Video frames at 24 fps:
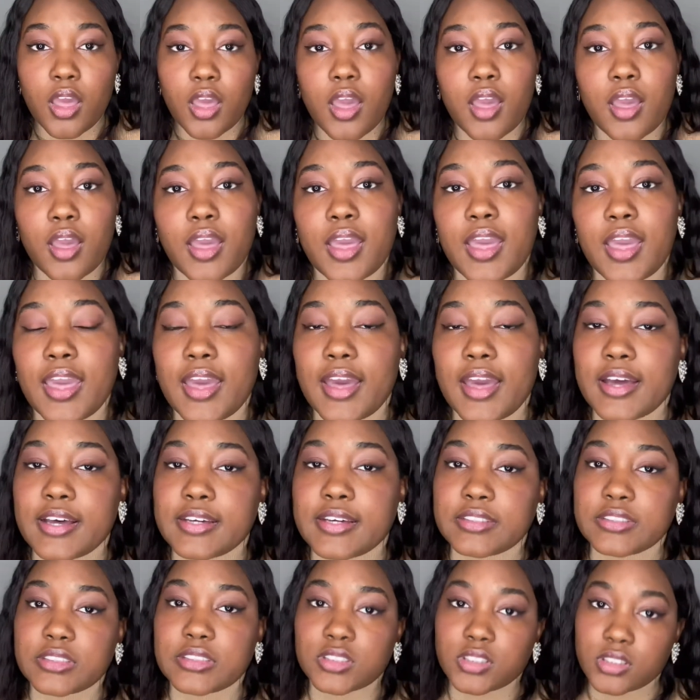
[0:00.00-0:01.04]

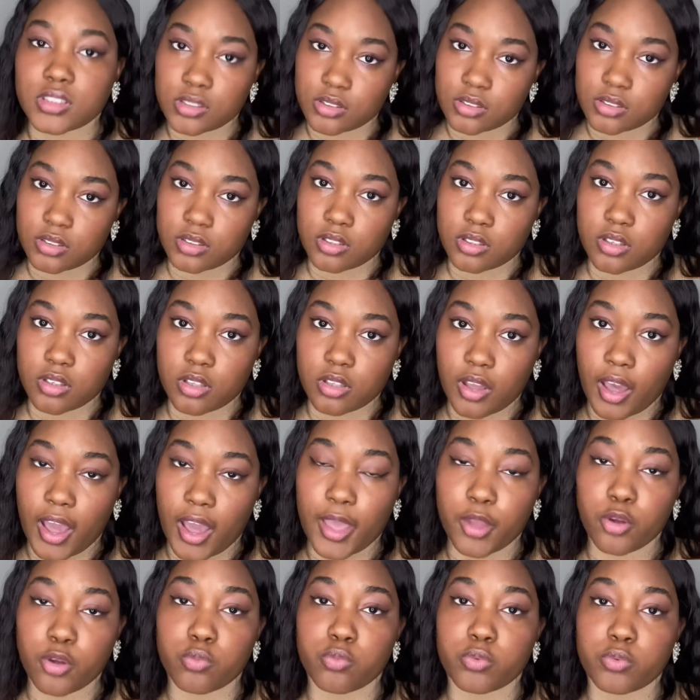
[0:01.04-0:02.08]
And I
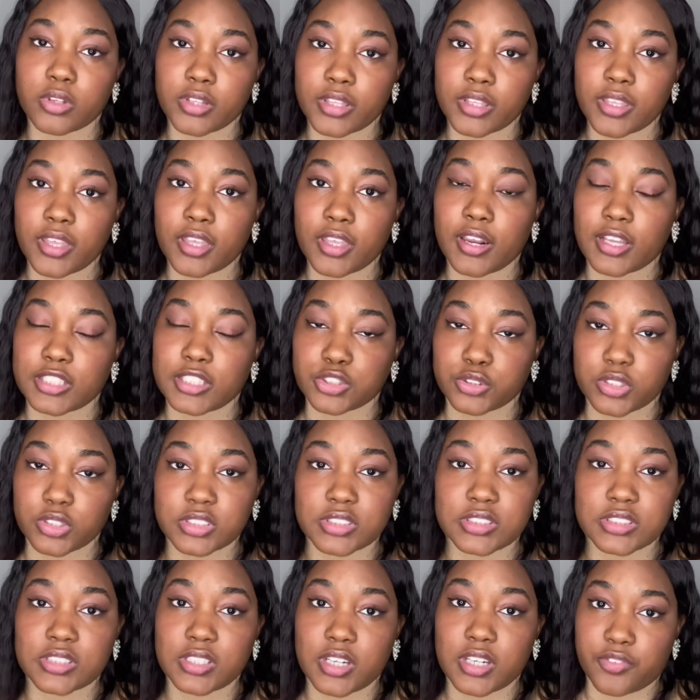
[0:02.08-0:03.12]
really cannot stress this
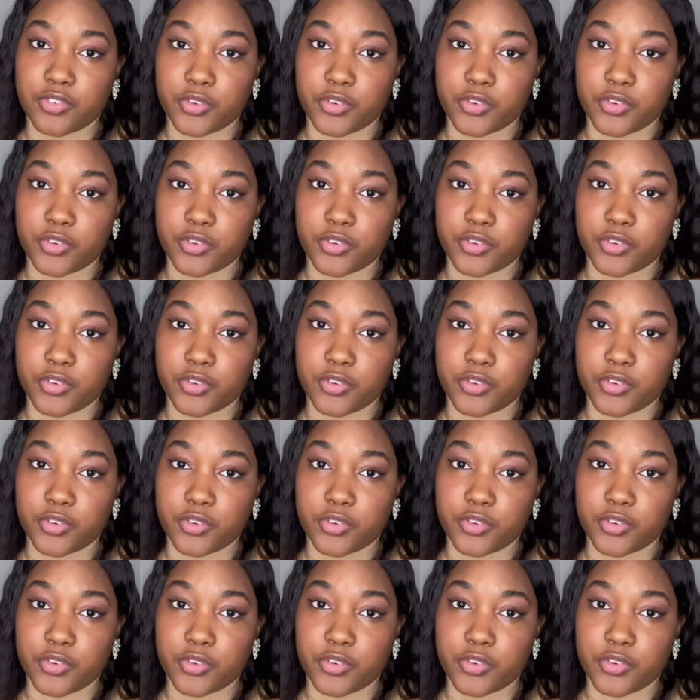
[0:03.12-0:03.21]
enough,